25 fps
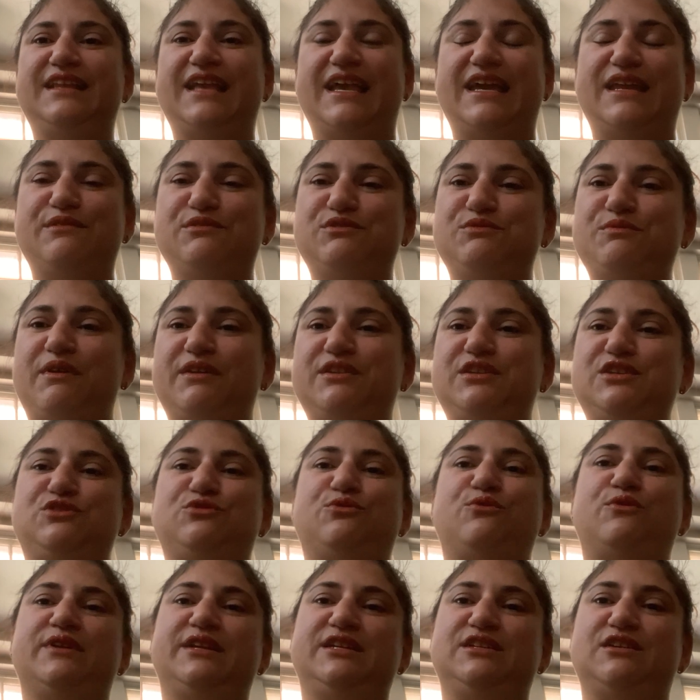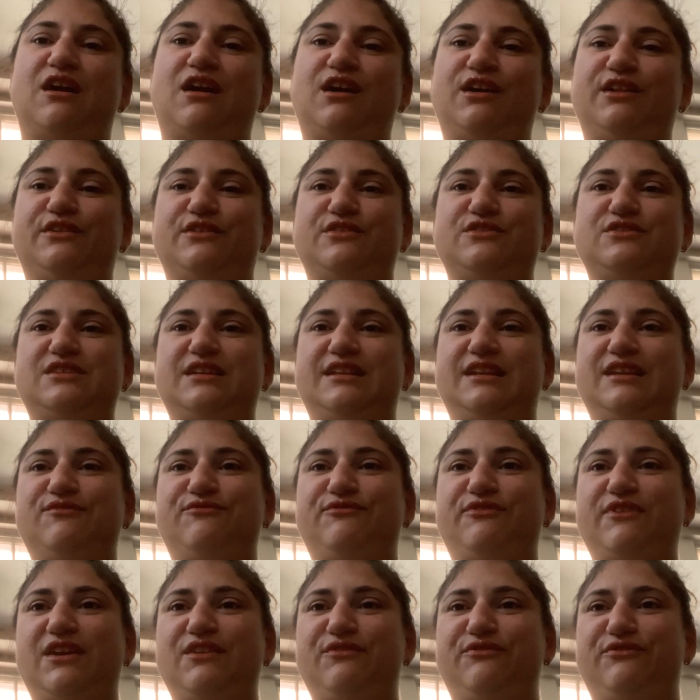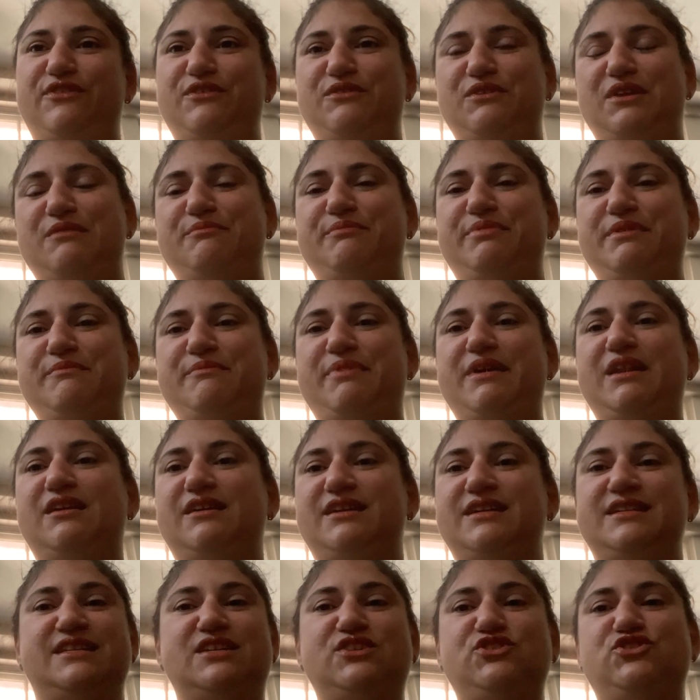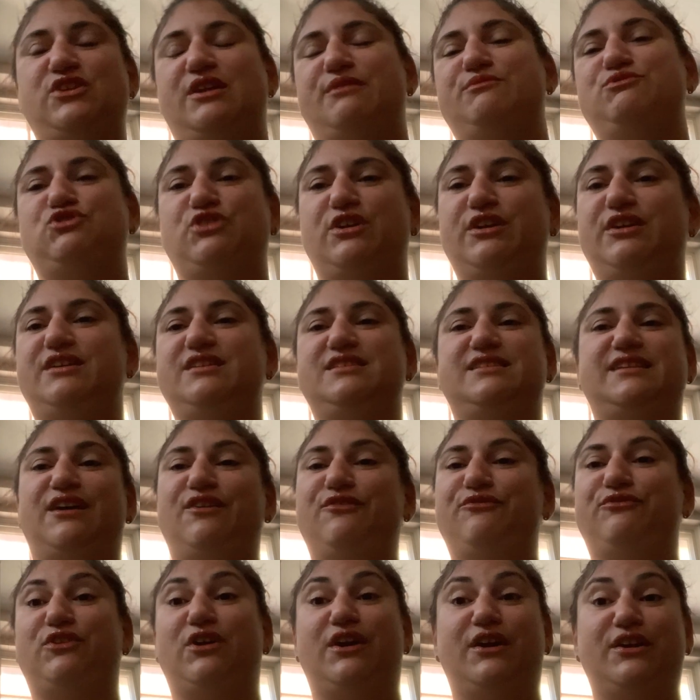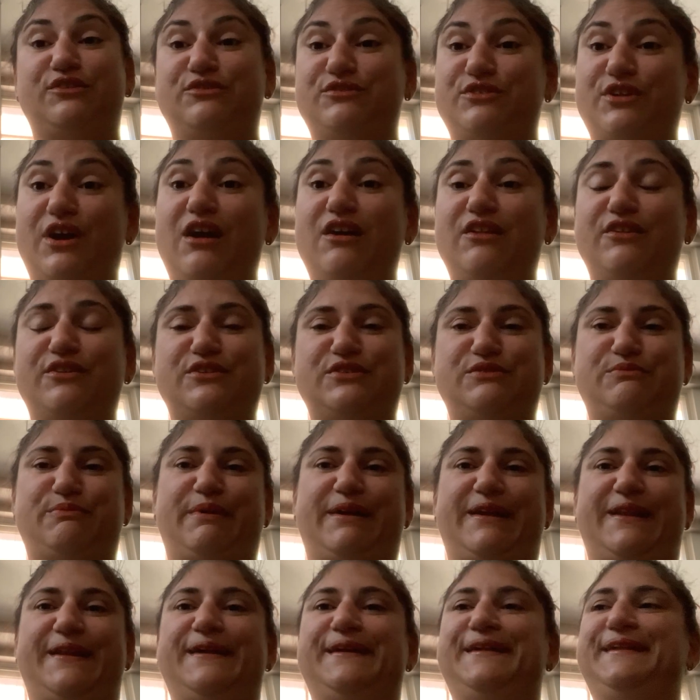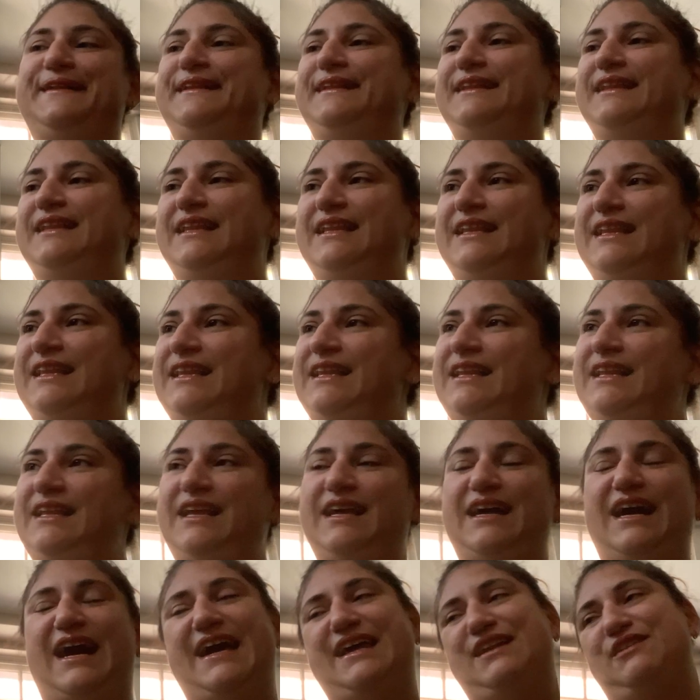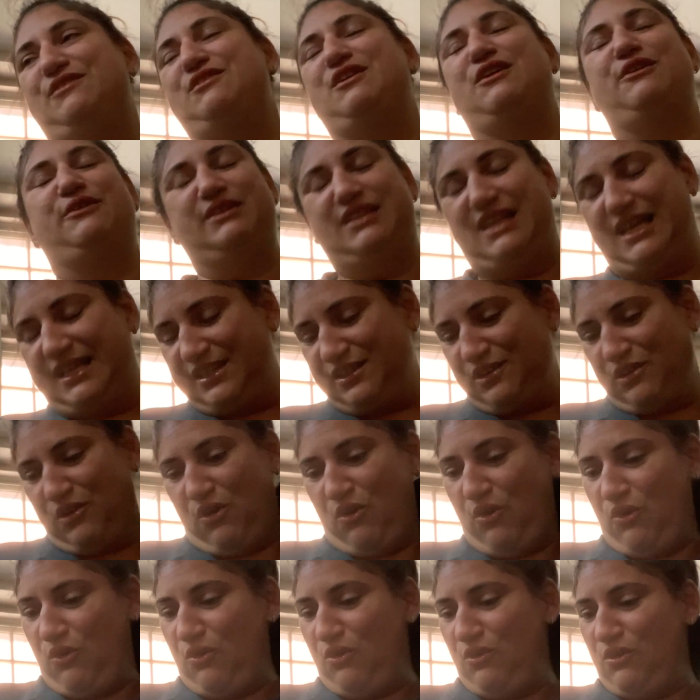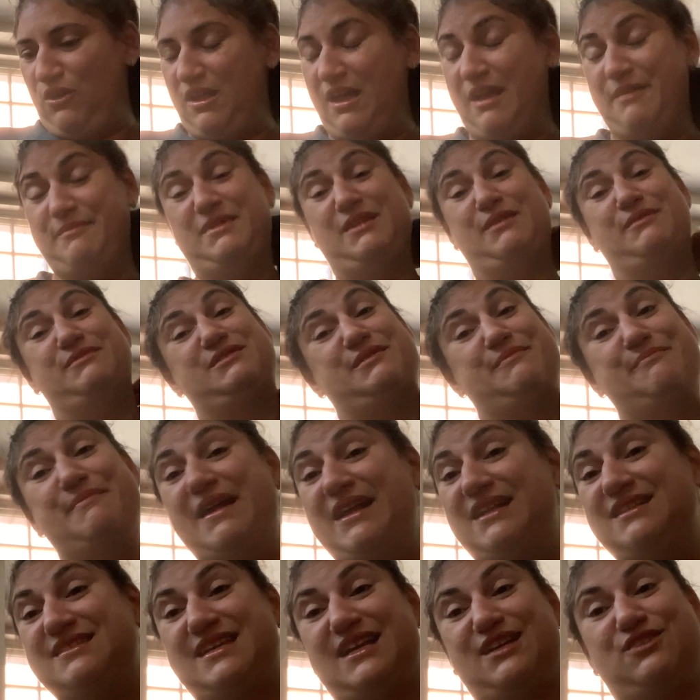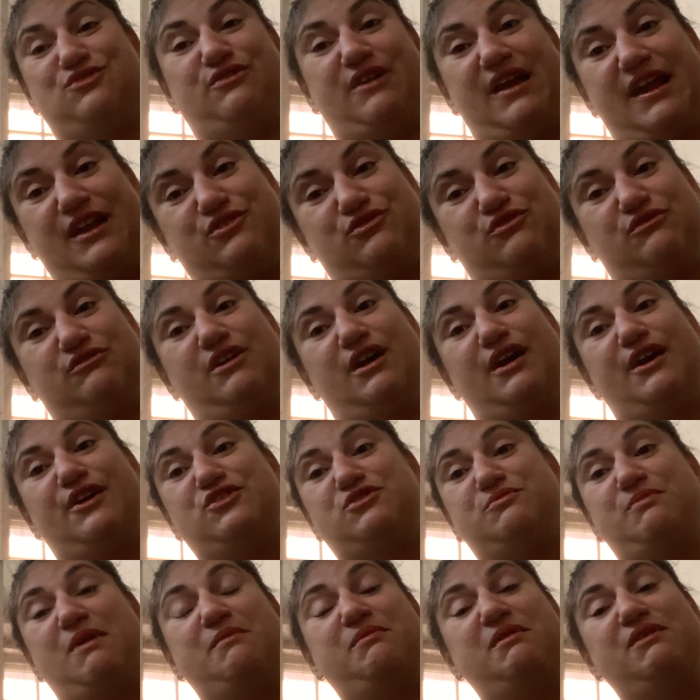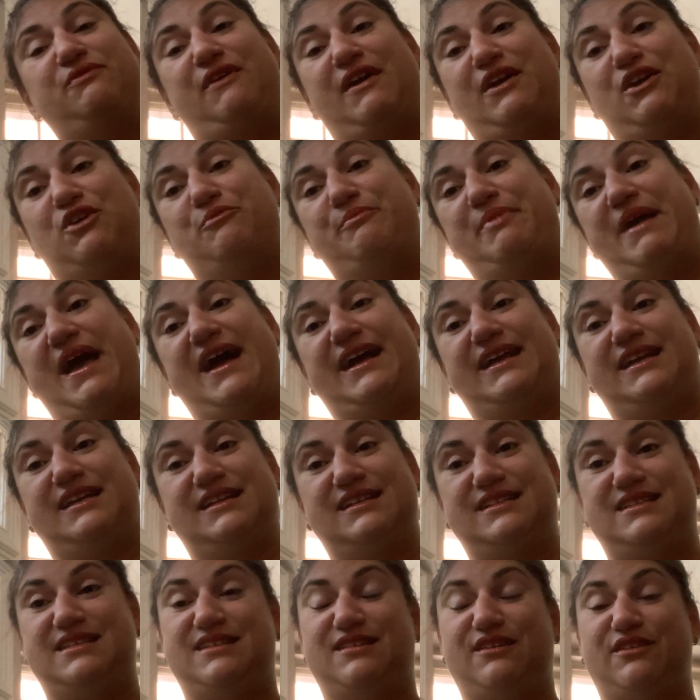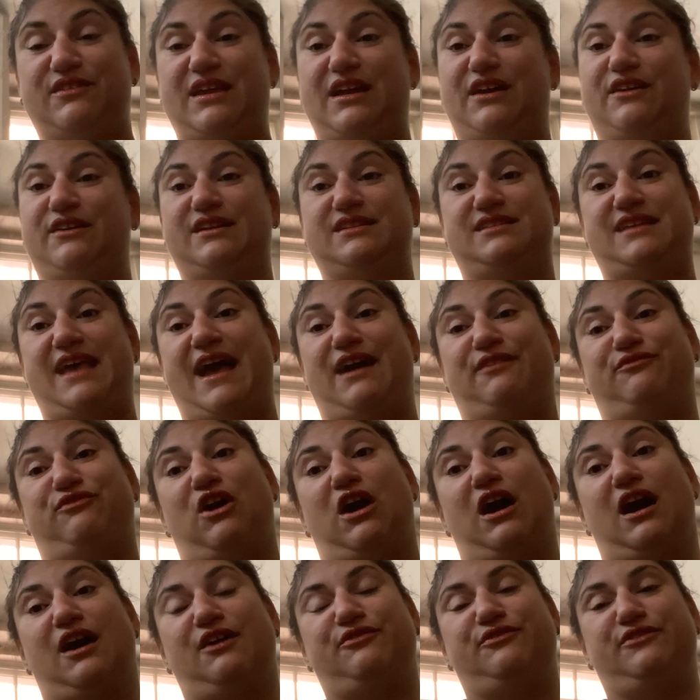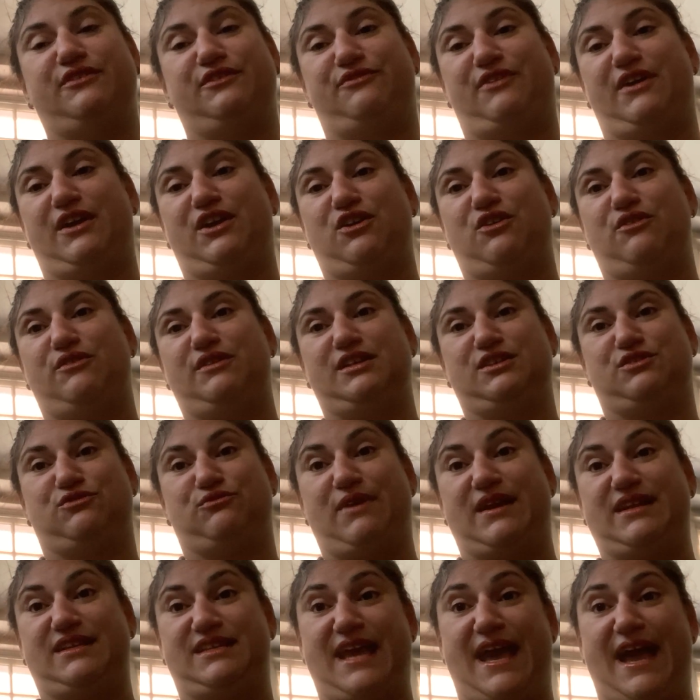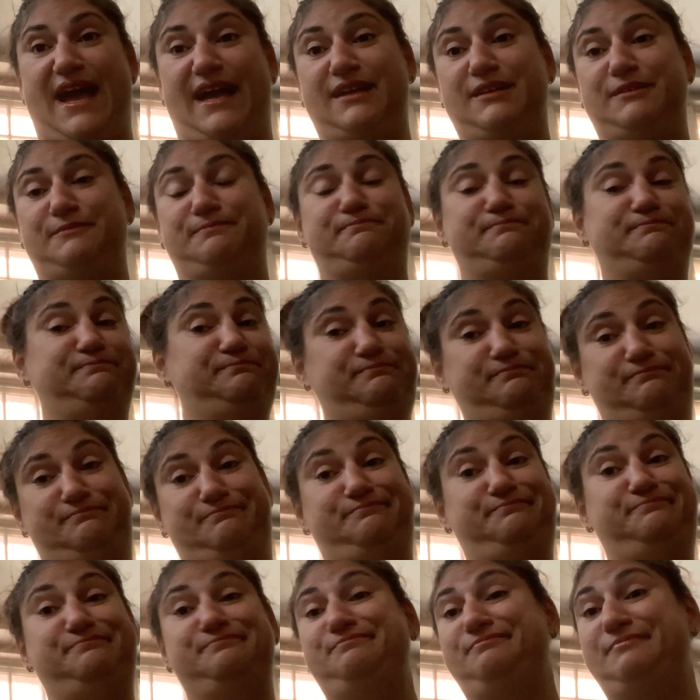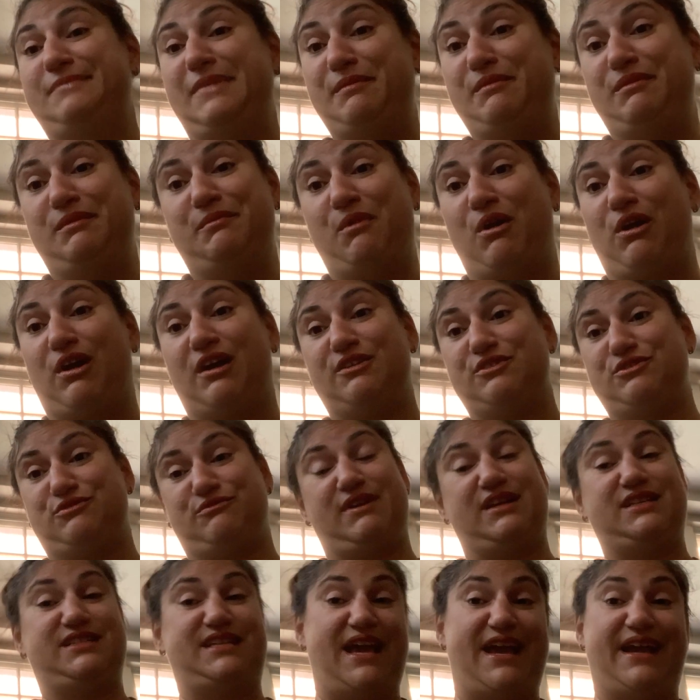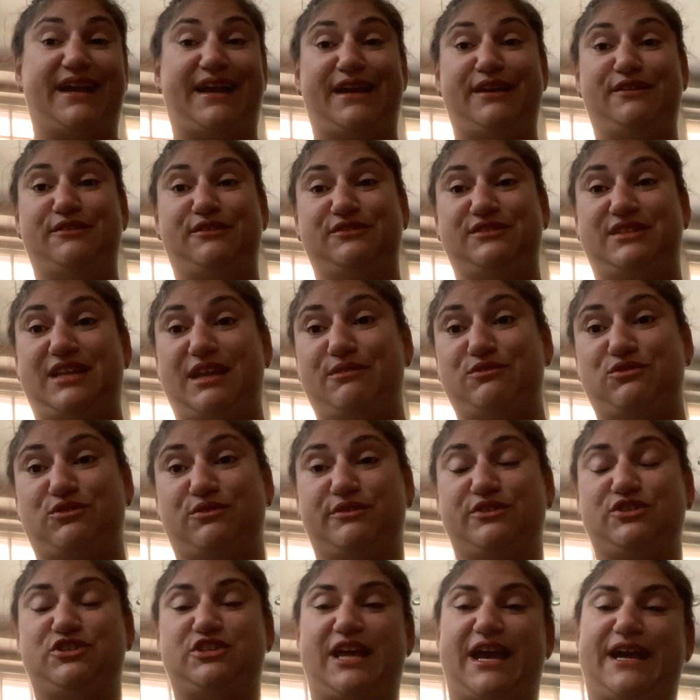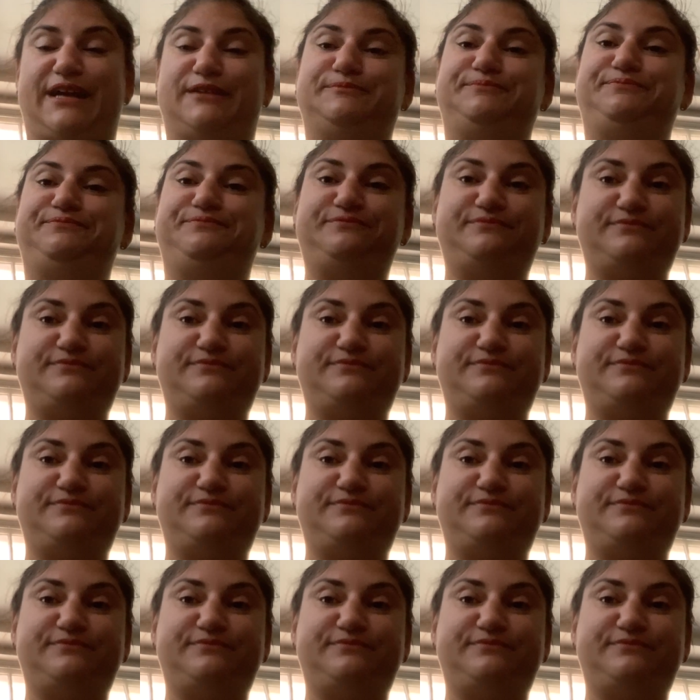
It was marked at $20. And if, if it had been better condition, I'm sure I could sell it for $100. But I don't know, with that little hole. I mean, it was a men's extra, extra large. Maybe if I go back and it's still there and it's half off, if I go and it's red tag, maybe tomorrow's red tag, I don't know, today was orange tag,